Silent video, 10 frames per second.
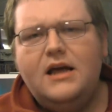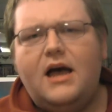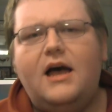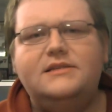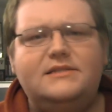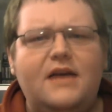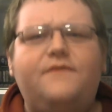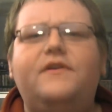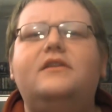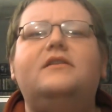uh,
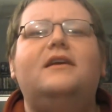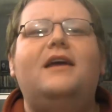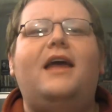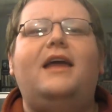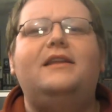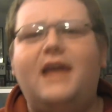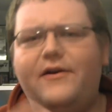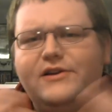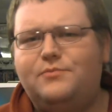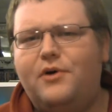Stefan and
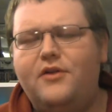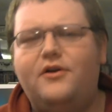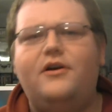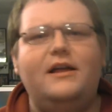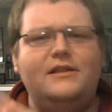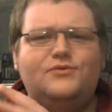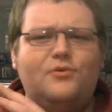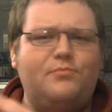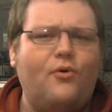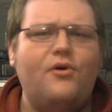Karen's brother and this
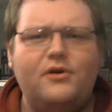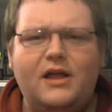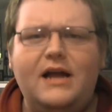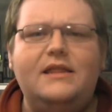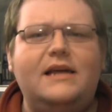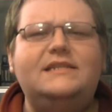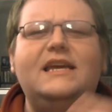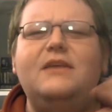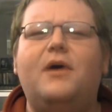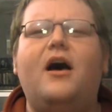reporter lady they
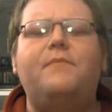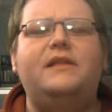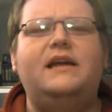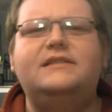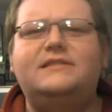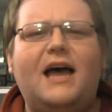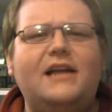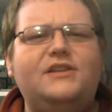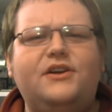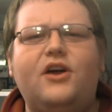team up and they
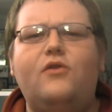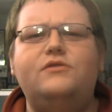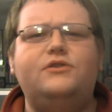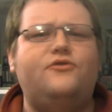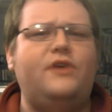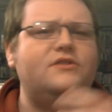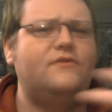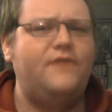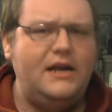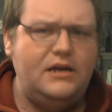decide to go to
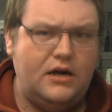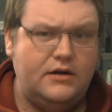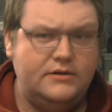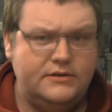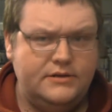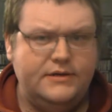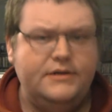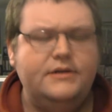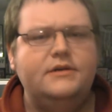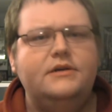Transylvania,
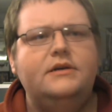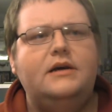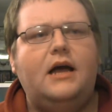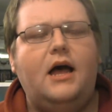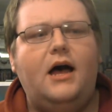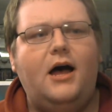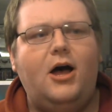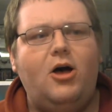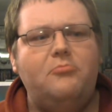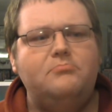
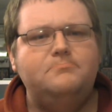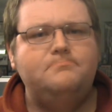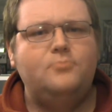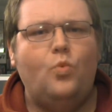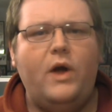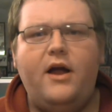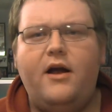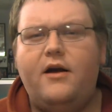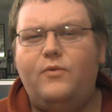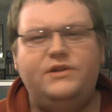um,
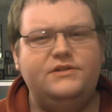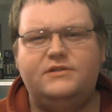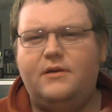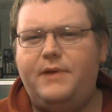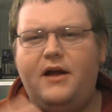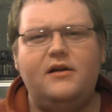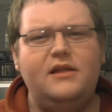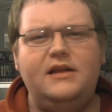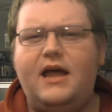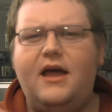where which is
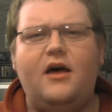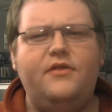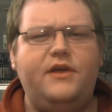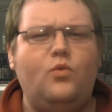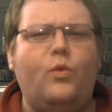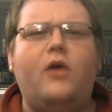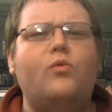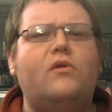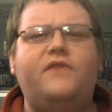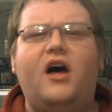apparently now the
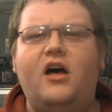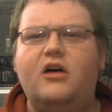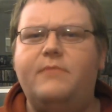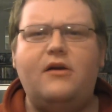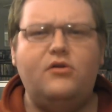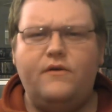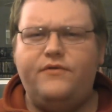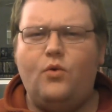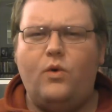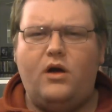werewolf hub. I don't know if
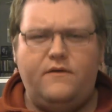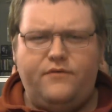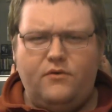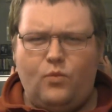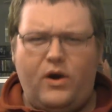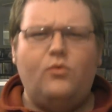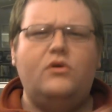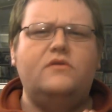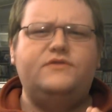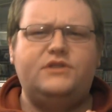the if the
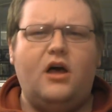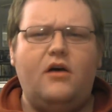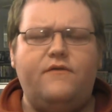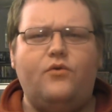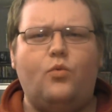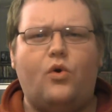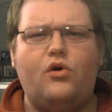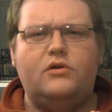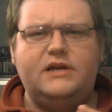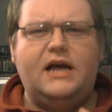werewolves of the
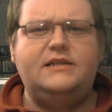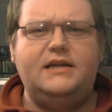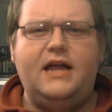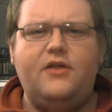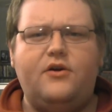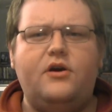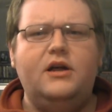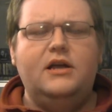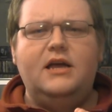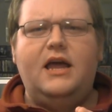world got together
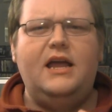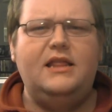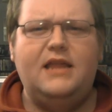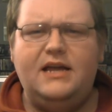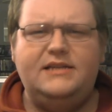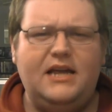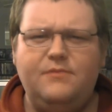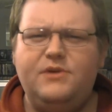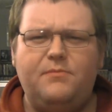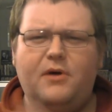and they
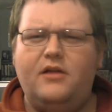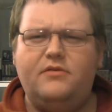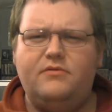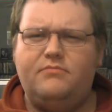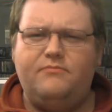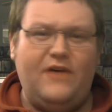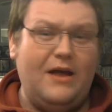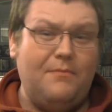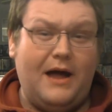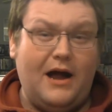teamed up on
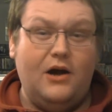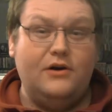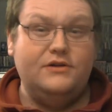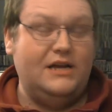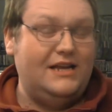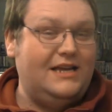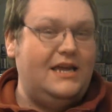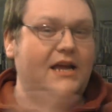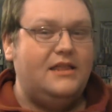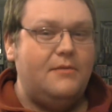vampires and
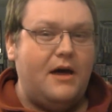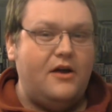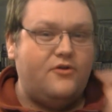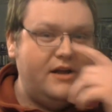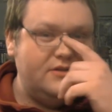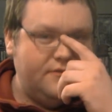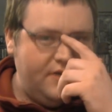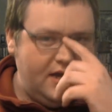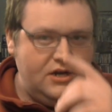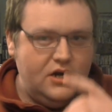kick them out of
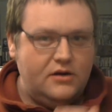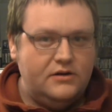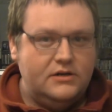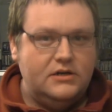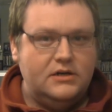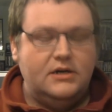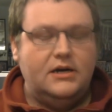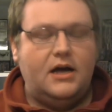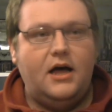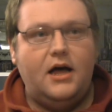Transylvania
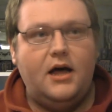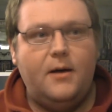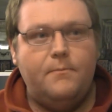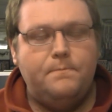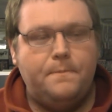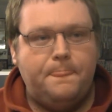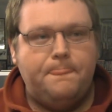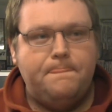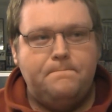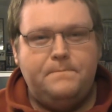um,
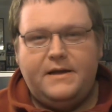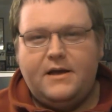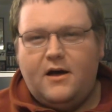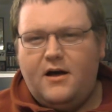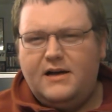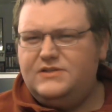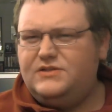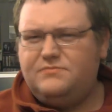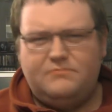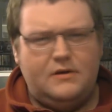
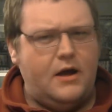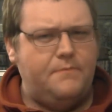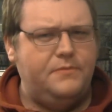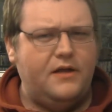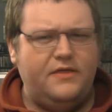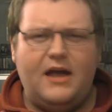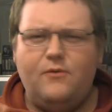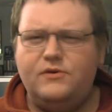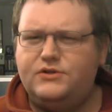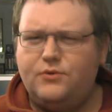because I thought
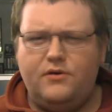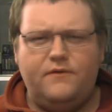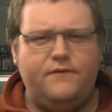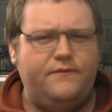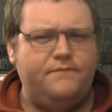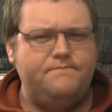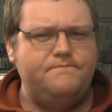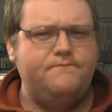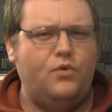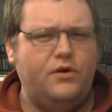that was sort of
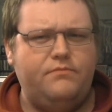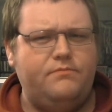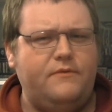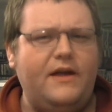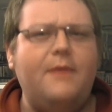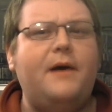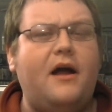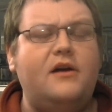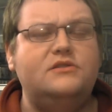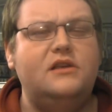where the
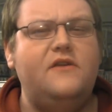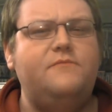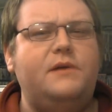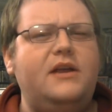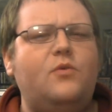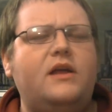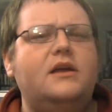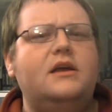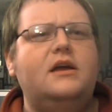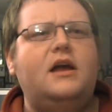vampires live. But anyway,
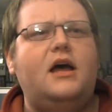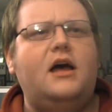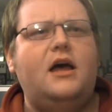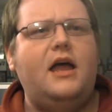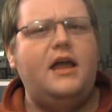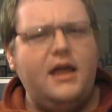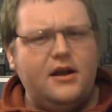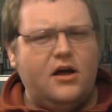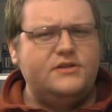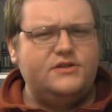uh,
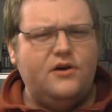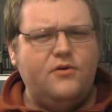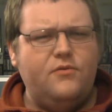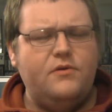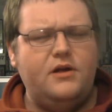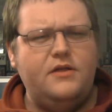and also